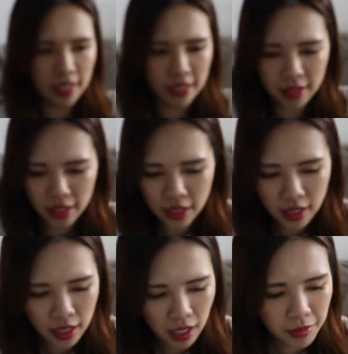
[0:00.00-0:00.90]
that.
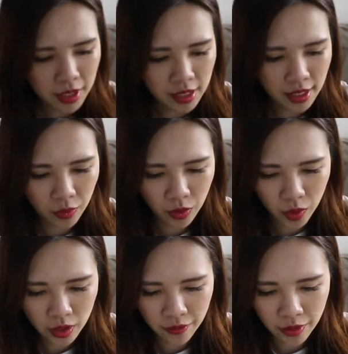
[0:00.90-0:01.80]
I'm gonna start with
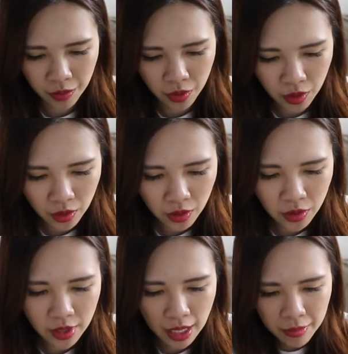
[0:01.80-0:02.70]
one of the
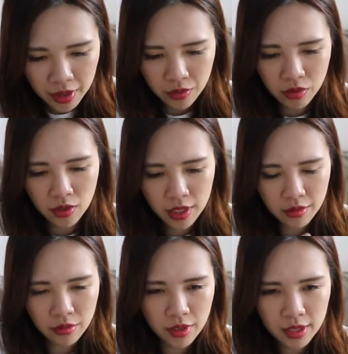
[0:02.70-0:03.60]
balls. I'm gonna roll it
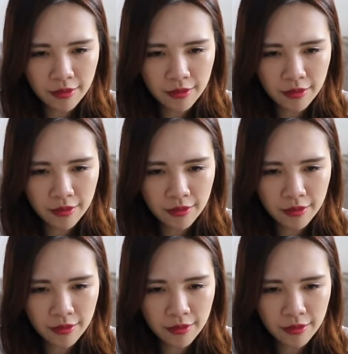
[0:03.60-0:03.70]
really